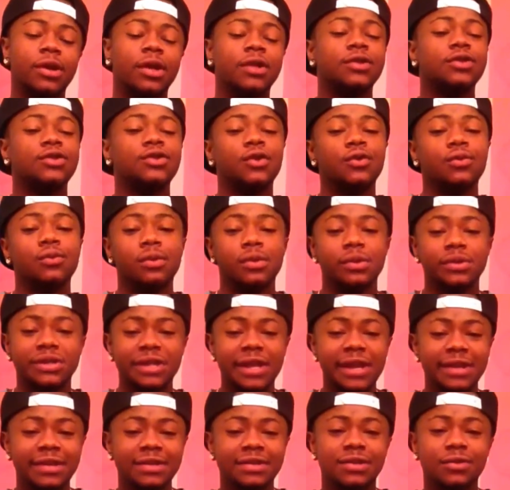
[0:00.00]
And so we were
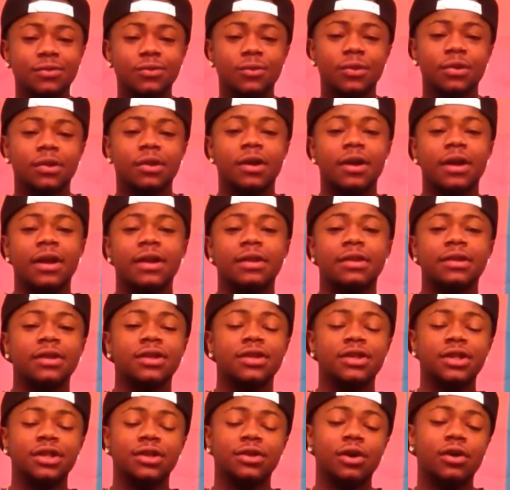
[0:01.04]
texting one night, and then
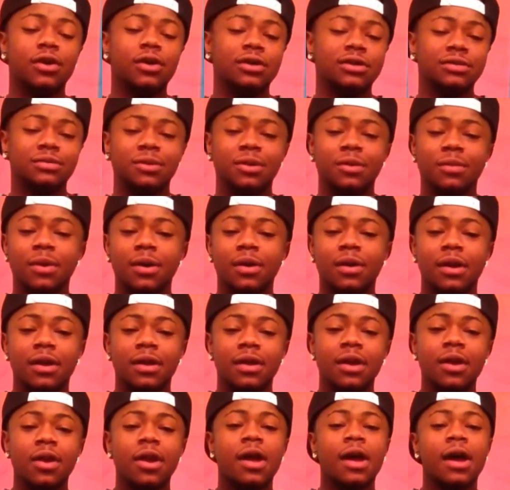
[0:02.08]
she asked me about,
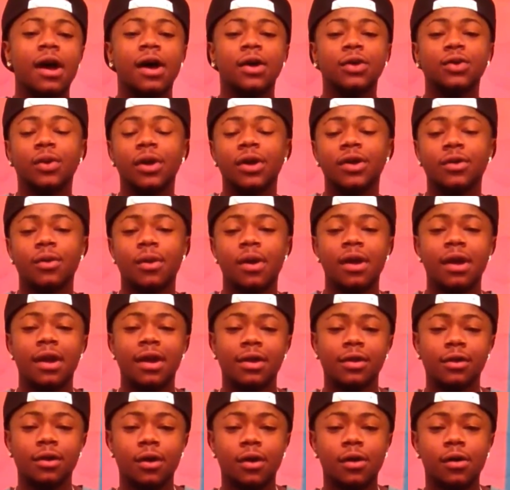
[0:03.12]
like, how do I know I
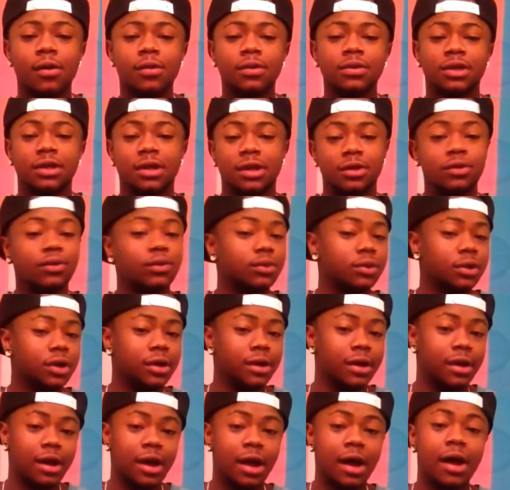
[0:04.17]
like girls, and I told
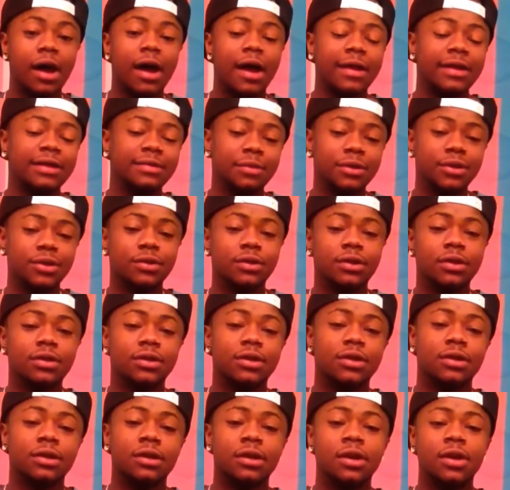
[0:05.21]
her, I explained to her
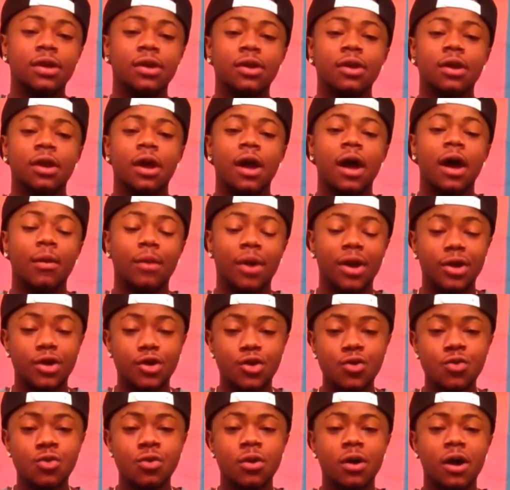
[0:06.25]
the how I
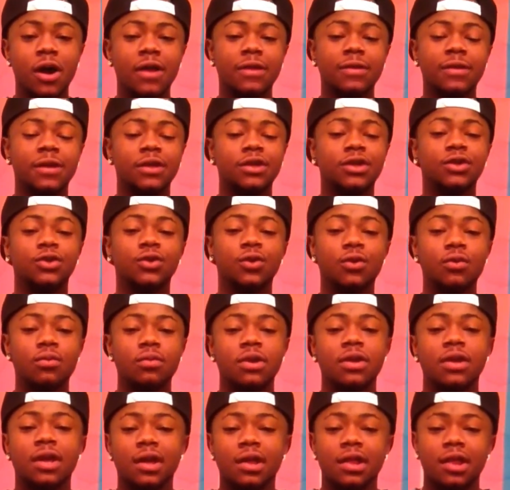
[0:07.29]
knew, and then she told
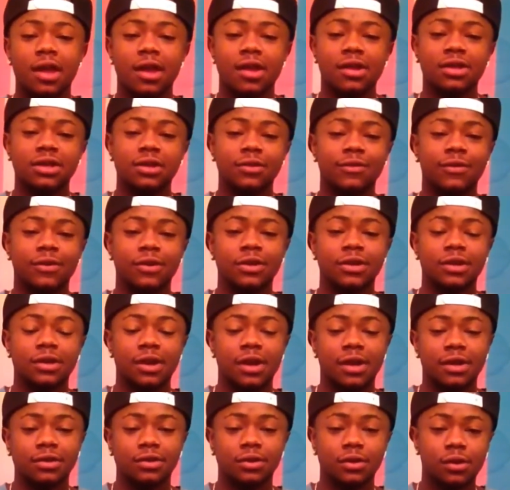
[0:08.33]
me that, like, she thinks she
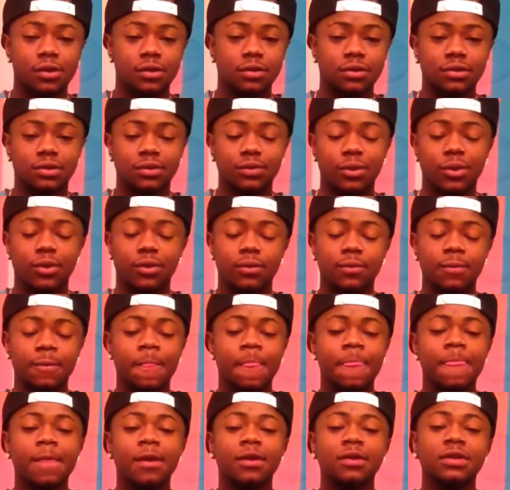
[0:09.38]
likes girls. Well,
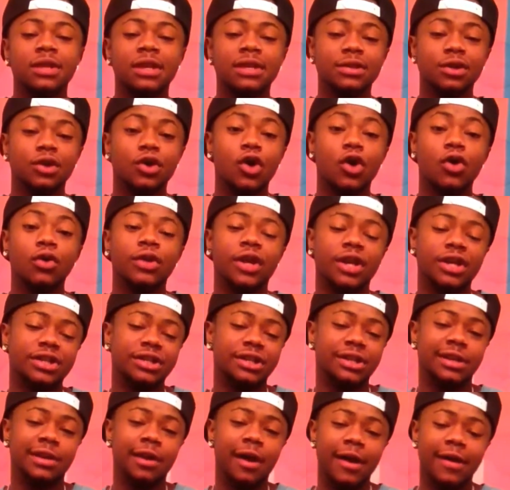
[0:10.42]
there's a girl that
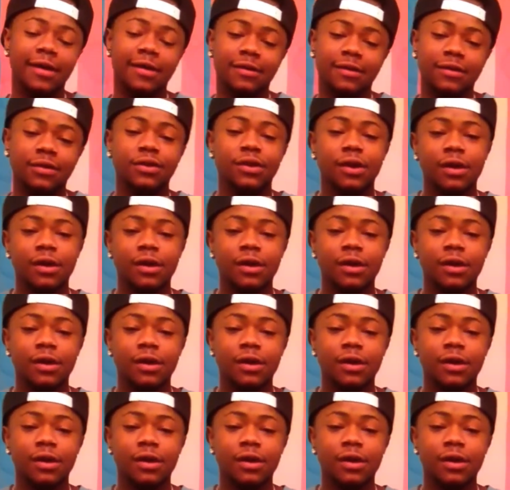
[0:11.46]
she liked.